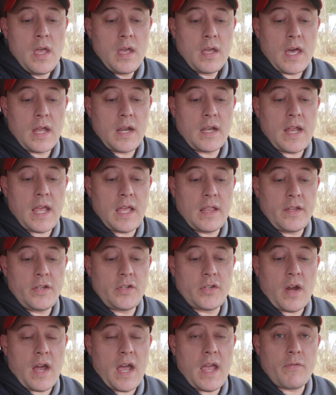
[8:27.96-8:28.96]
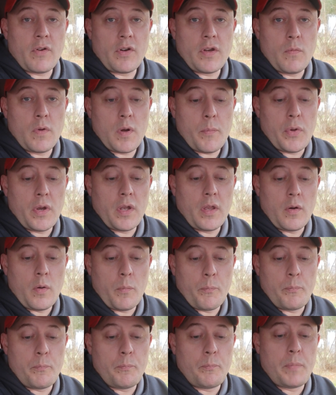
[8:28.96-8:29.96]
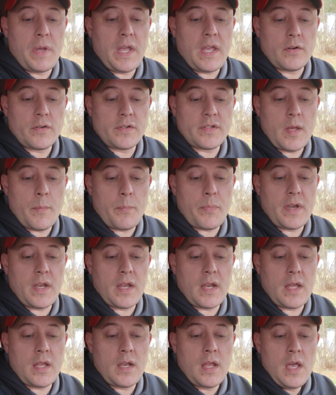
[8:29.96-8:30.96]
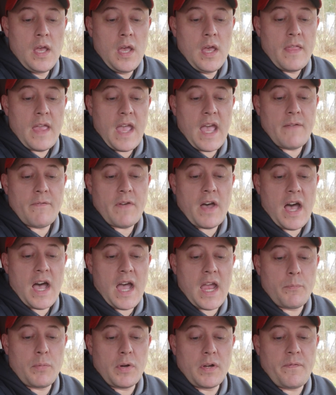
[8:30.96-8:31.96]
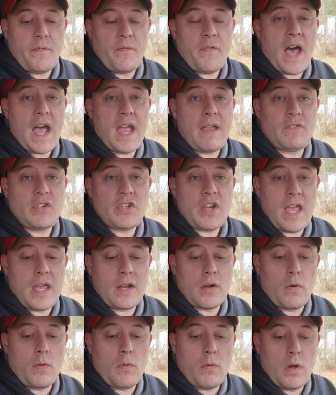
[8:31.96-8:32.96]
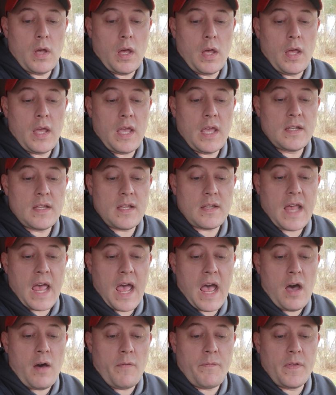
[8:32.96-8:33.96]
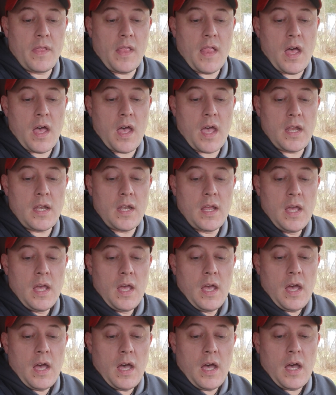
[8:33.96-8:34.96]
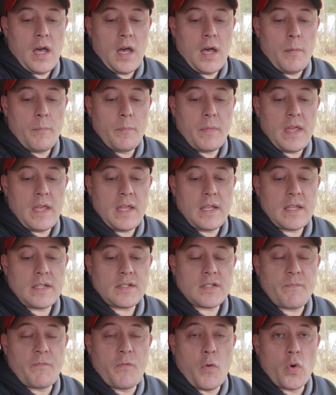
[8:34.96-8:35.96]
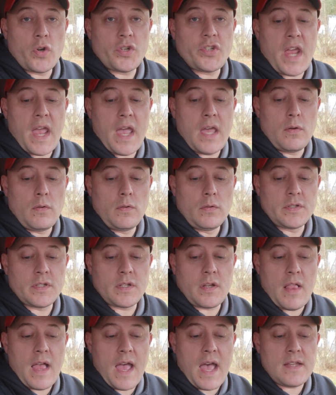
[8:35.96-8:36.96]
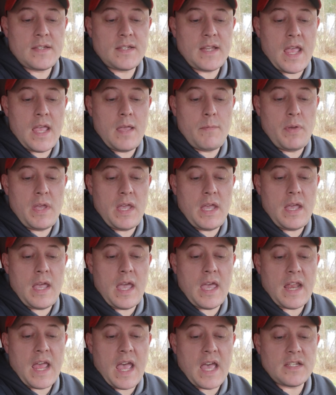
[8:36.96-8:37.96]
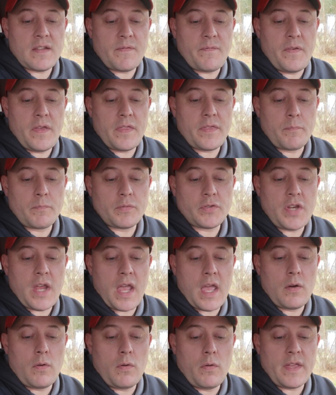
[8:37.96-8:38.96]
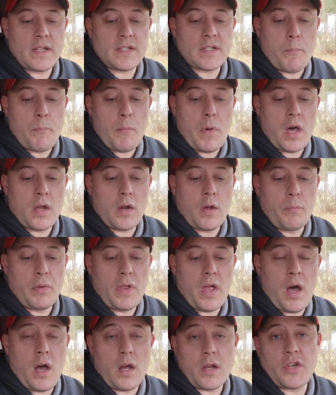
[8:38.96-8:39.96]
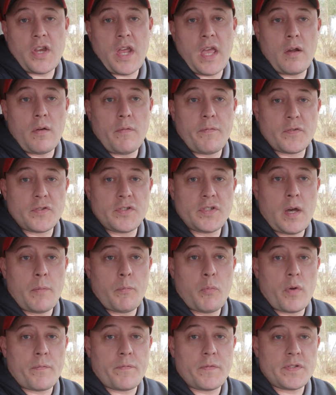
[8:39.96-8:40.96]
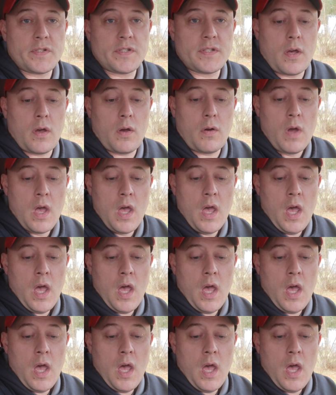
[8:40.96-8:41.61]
got a daily driver, you want to put a little beat or something in it. They have a hybrid 5-channel in this Alpha line. It's 4 channels Class AB, and it has a 5th channel that's a monoblock channel for subwoofers. So